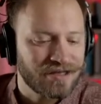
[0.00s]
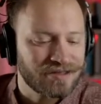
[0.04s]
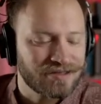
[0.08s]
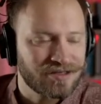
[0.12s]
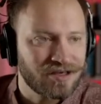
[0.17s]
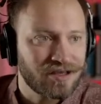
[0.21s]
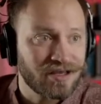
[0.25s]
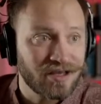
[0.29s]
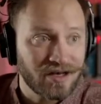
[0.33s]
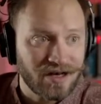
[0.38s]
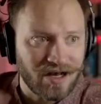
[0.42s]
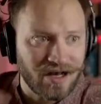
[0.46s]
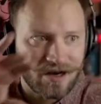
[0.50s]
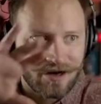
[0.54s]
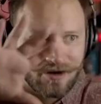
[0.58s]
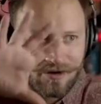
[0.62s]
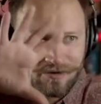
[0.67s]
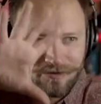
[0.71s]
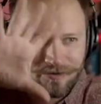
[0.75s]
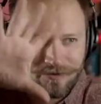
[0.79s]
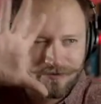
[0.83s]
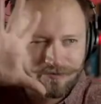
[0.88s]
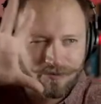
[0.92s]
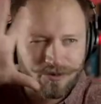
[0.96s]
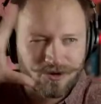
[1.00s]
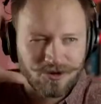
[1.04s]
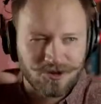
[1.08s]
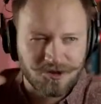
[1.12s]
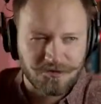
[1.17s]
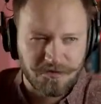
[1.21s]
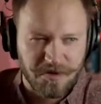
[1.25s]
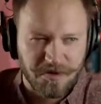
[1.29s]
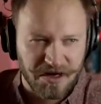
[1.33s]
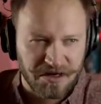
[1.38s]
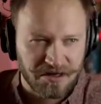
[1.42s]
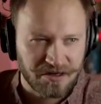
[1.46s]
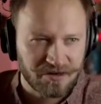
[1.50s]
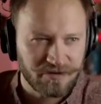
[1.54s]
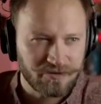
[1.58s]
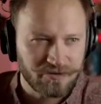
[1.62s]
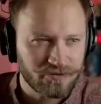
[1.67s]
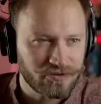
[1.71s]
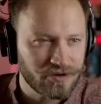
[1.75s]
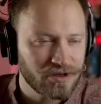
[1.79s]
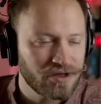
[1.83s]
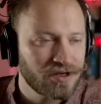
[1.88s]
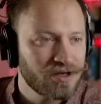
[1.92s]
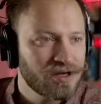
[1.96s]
taken out of perspective